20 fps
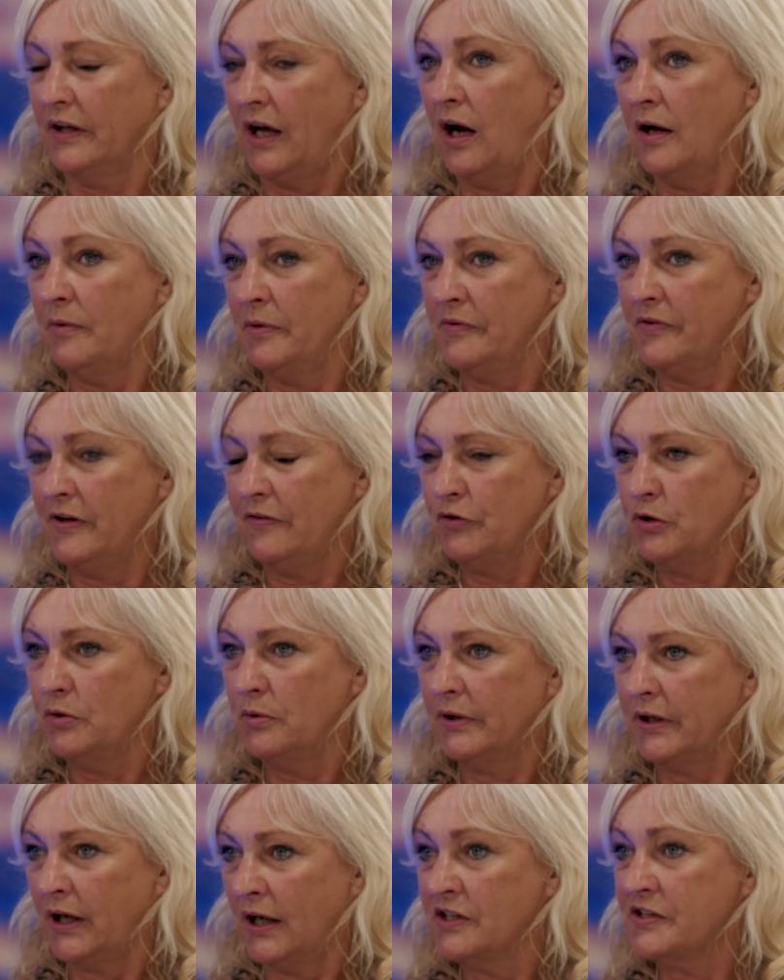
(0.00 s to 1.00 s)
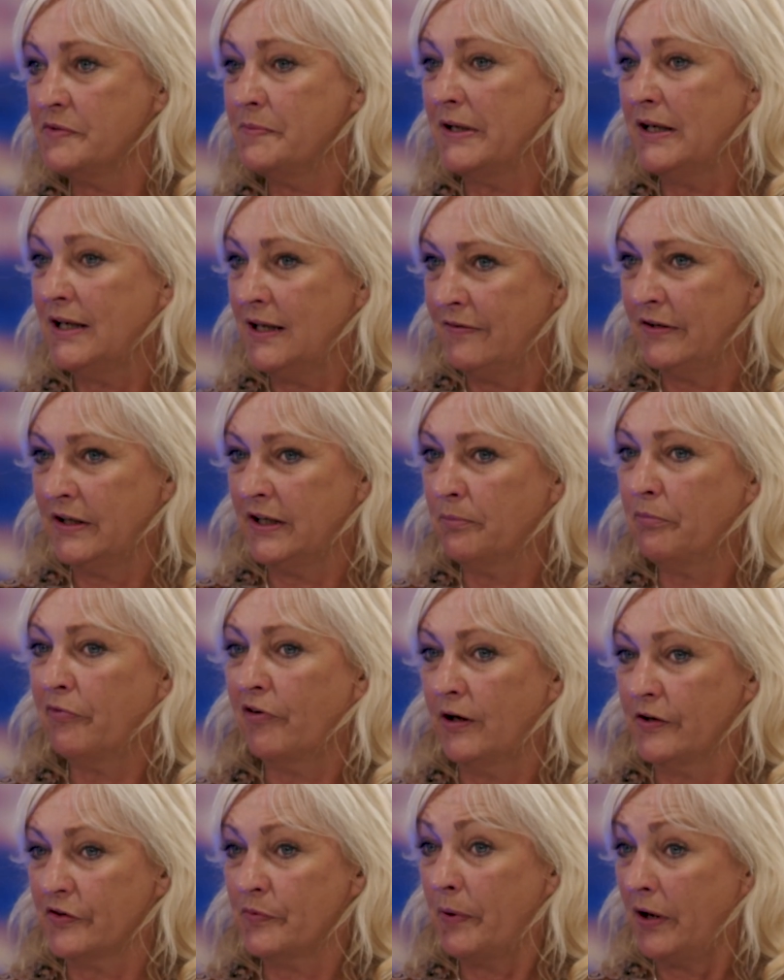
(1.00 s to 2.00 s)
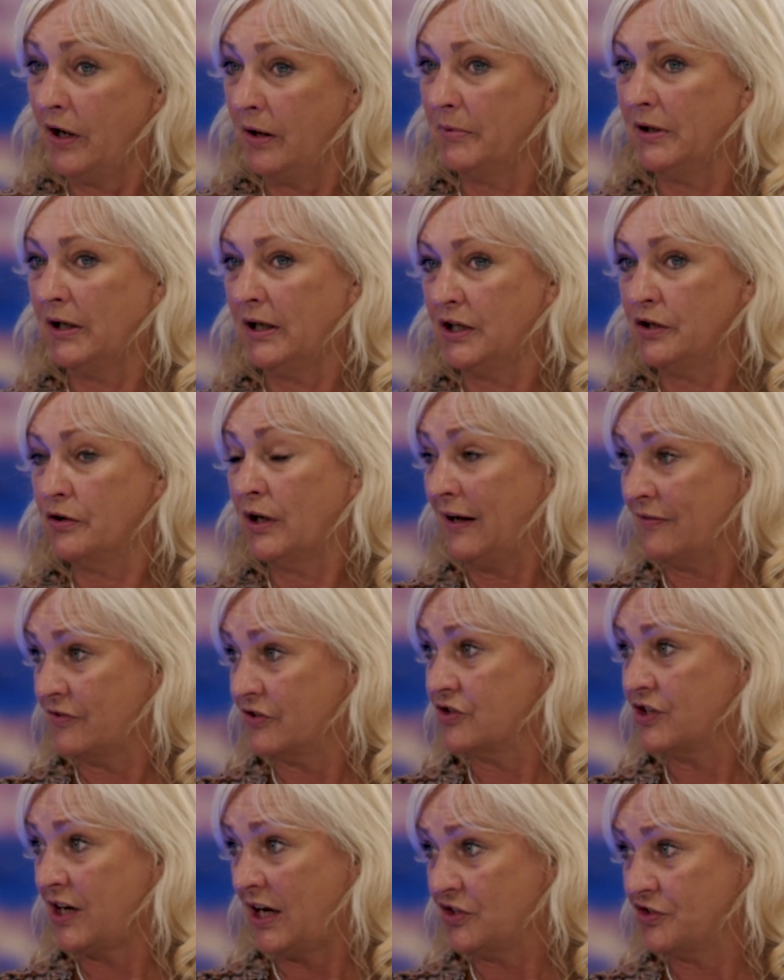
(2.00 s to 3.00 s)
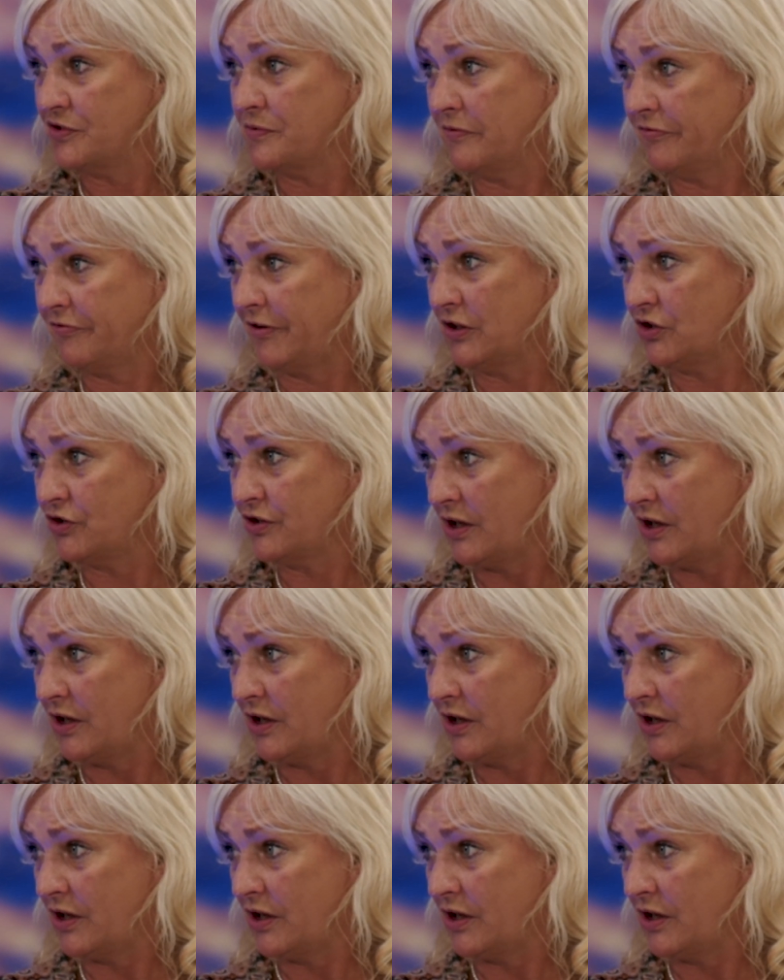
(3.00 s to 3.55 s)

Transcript: if you are going to be living in France permanently, you'll have to change to a French